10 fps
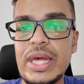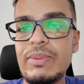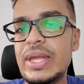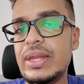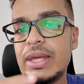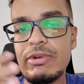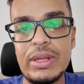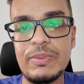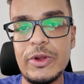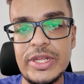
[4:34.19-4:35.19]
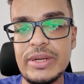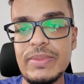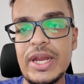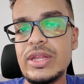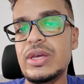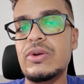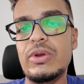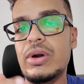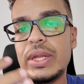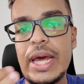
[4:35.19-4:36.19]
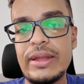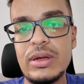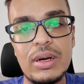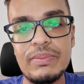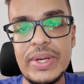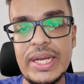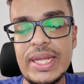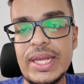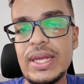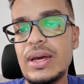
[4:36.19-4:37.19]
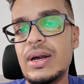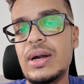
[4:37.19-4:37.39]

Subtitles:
I mean, even the project manager, you are as a company